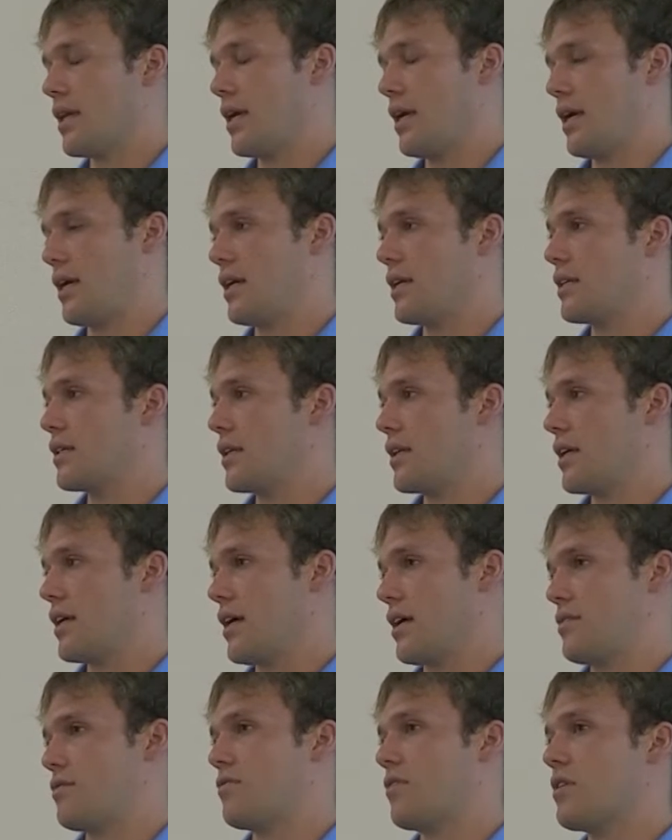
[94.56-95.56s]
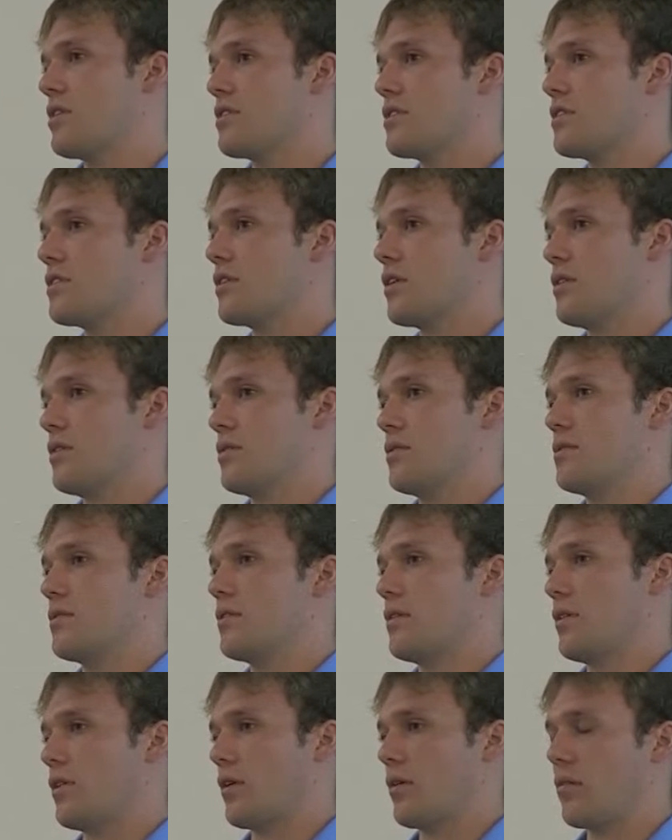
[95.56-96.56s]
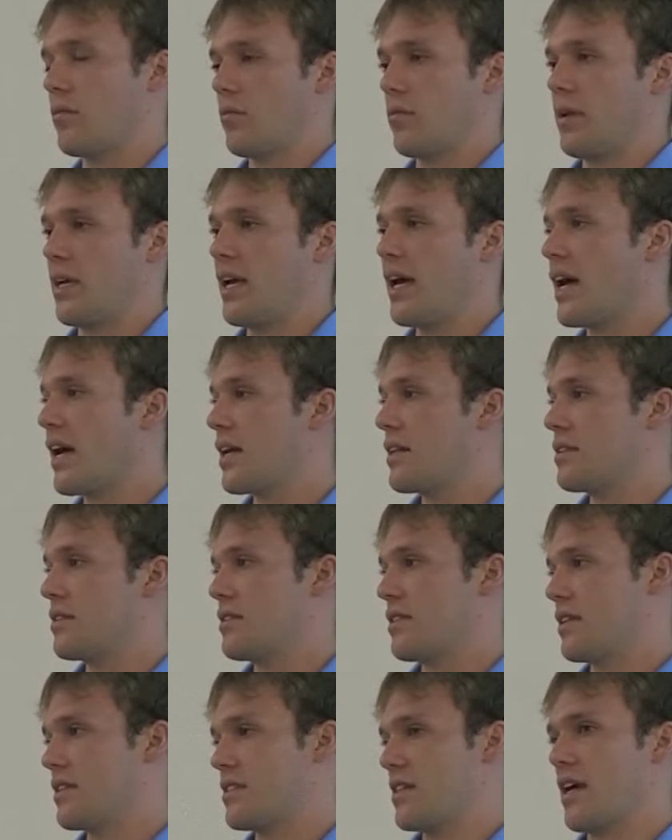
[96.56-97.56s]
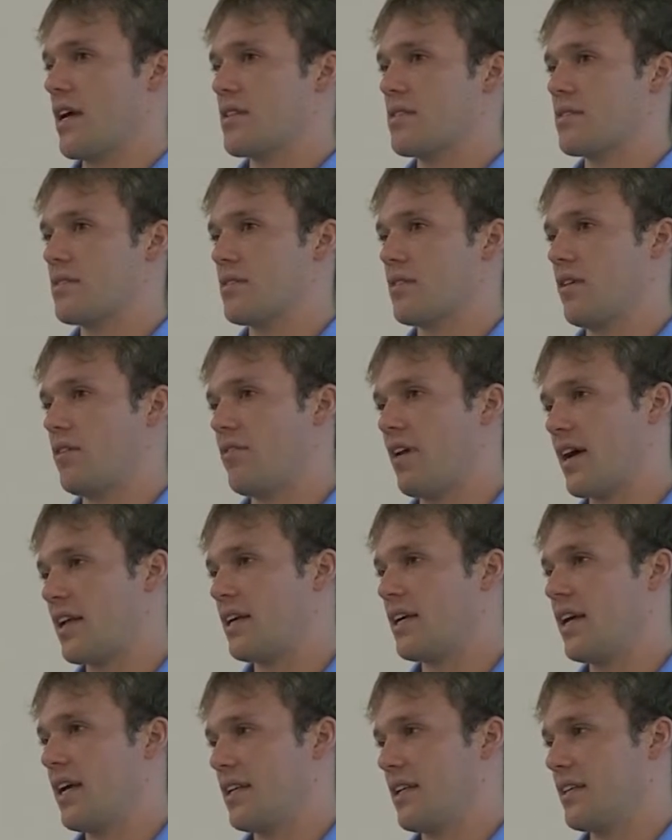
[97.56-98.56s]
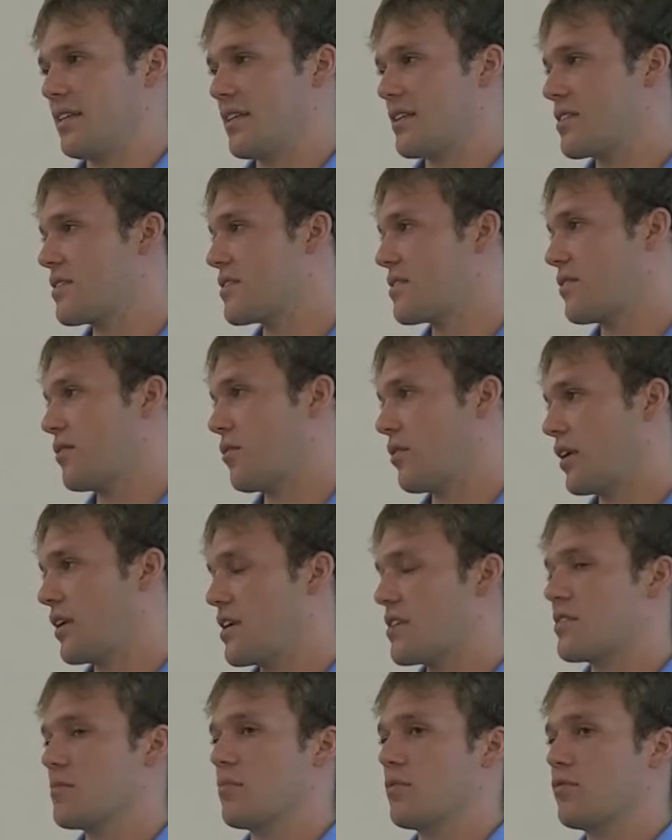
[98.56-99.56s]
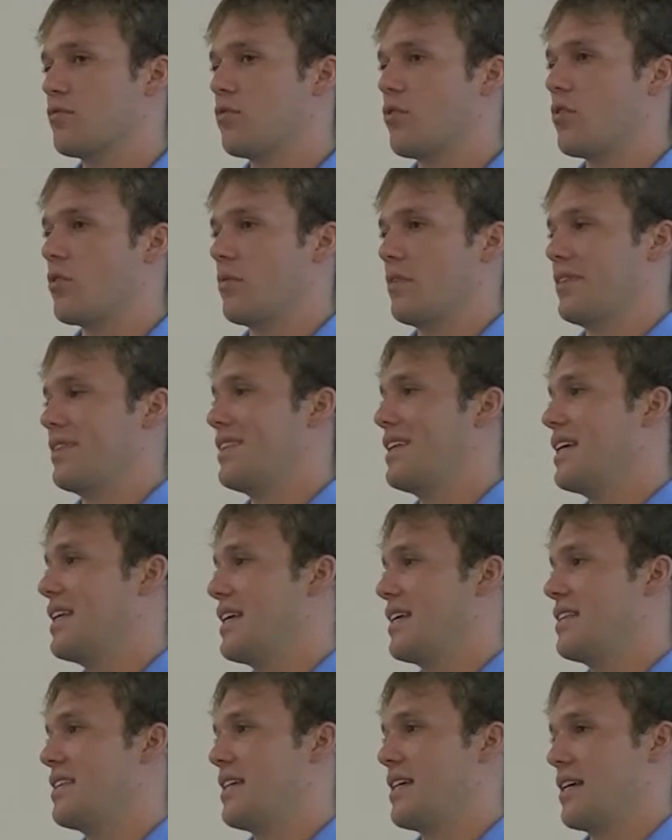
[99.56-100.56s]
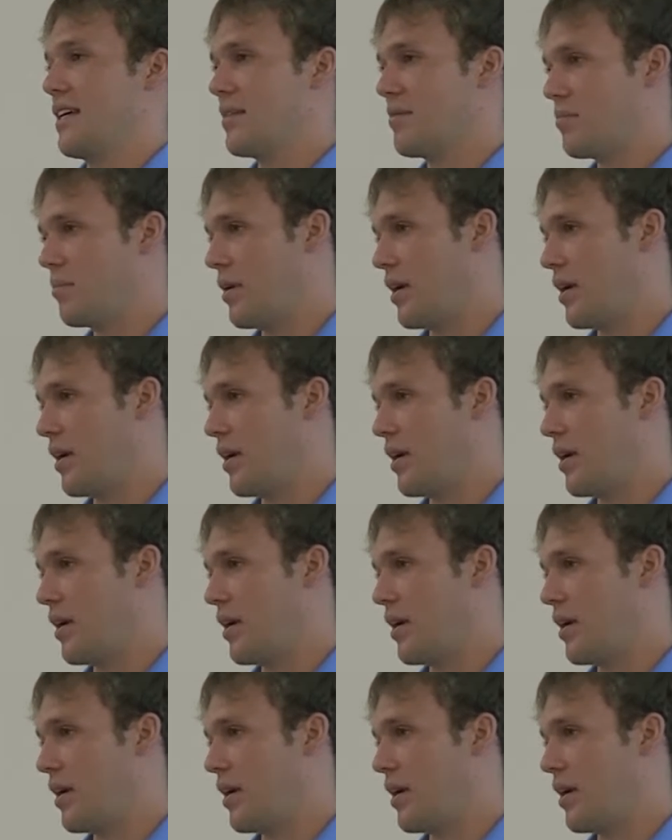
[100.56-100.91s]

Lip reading: And as far as this goes, we had success eradicating this organism before with DDT,